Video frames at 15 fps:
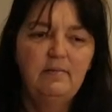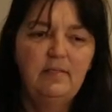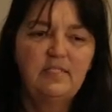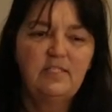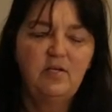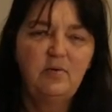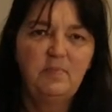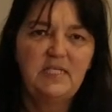that's
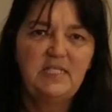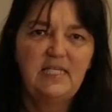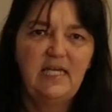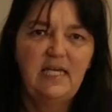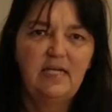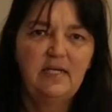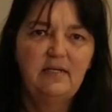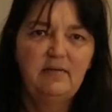got my
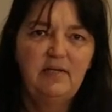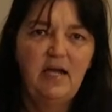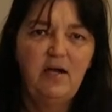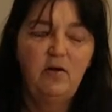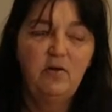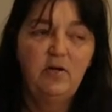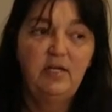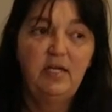tick. Now,
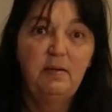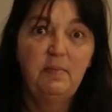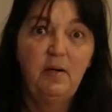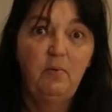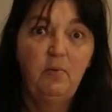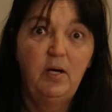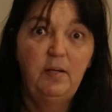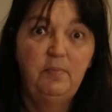I'll go and get my
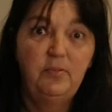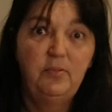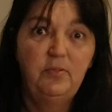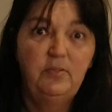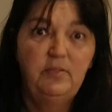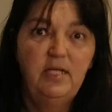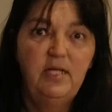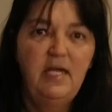whiteboard
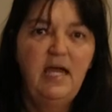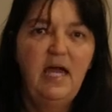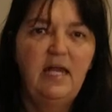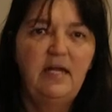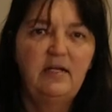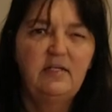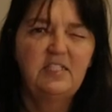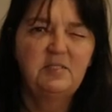
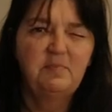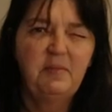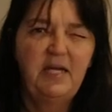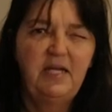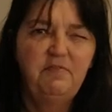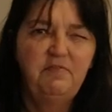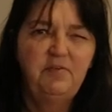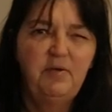and I'll
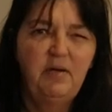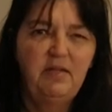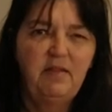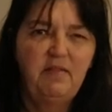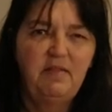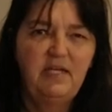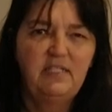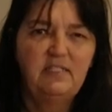explain a few other
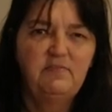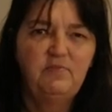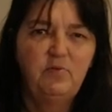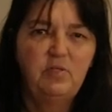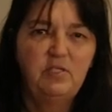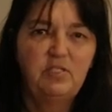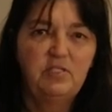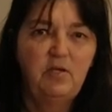things
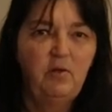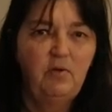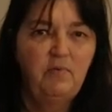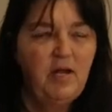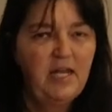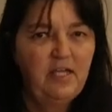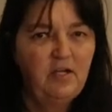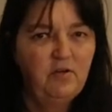for the solar
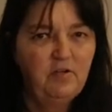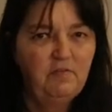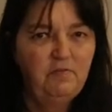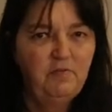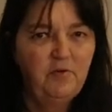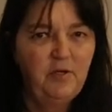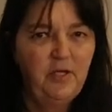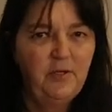running on it
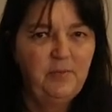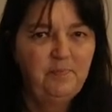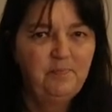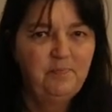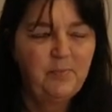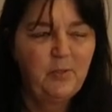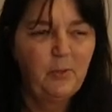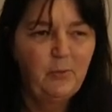for you.
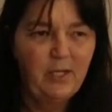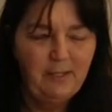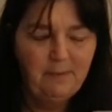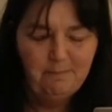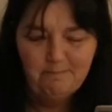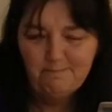Okay.